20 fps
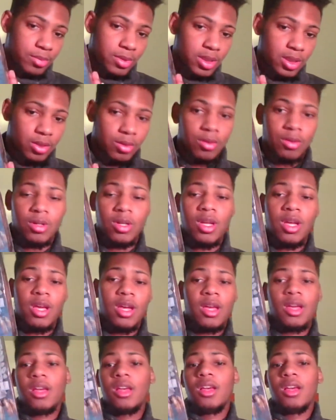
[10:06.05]
So
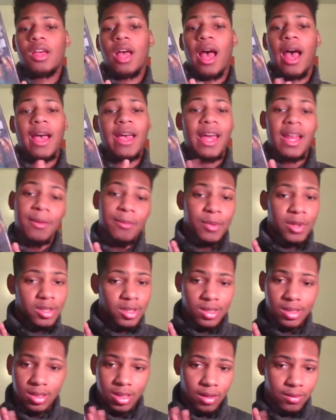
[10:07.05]
I got a bunch
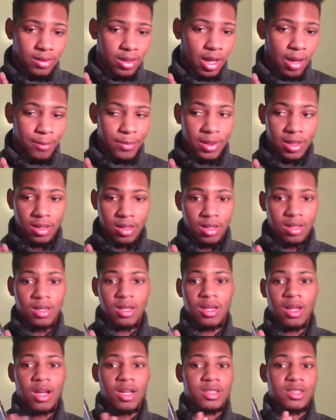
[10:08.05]
of stuff that I've been
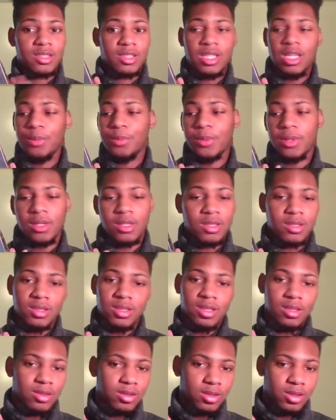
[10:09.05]
keeping
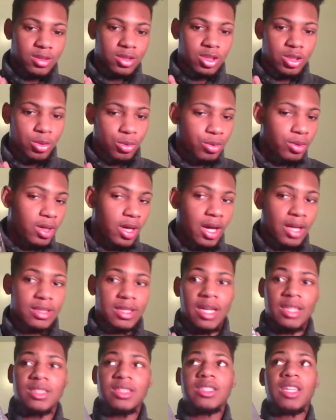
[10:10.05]
to just show you guys.
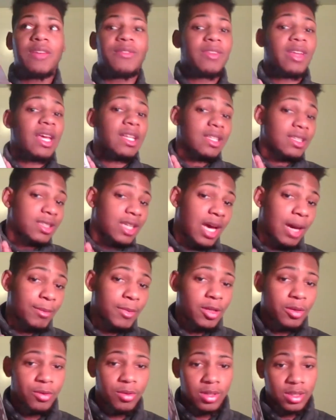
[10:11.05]
I just haven't had the time to
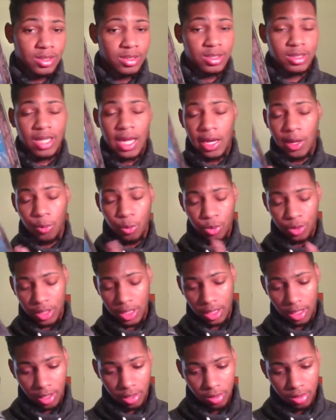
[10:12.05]
do it because now I work
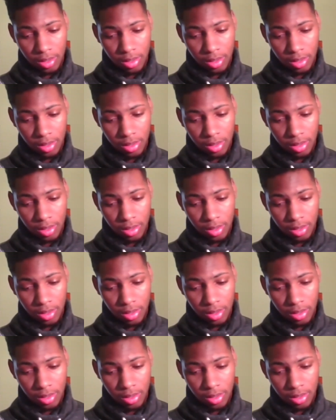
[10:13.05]
now.